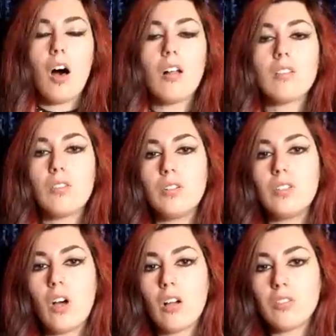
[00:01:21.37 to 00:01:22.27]
All
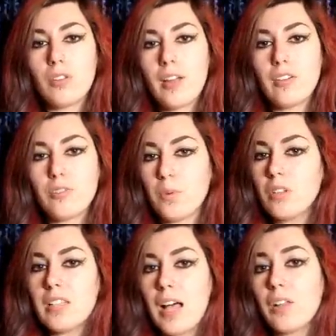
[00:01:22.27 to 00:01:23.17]
good dog trainers
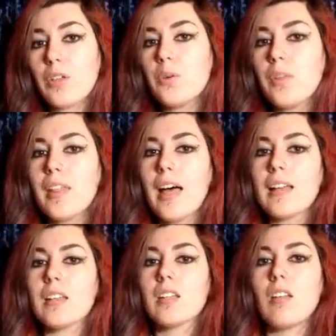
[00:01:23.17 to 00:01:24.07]
will tell you
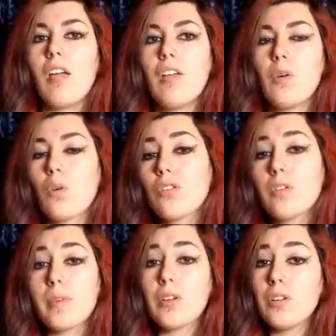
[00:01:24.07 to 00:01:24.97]
that in
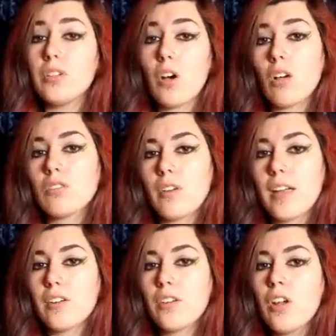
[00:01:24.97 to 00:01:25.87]
order to be a good dog
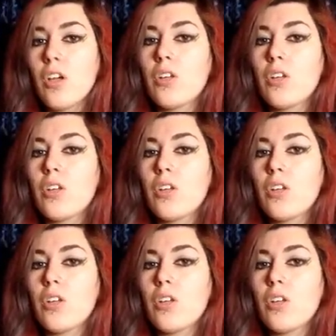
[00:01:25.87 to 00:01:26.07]
trainer,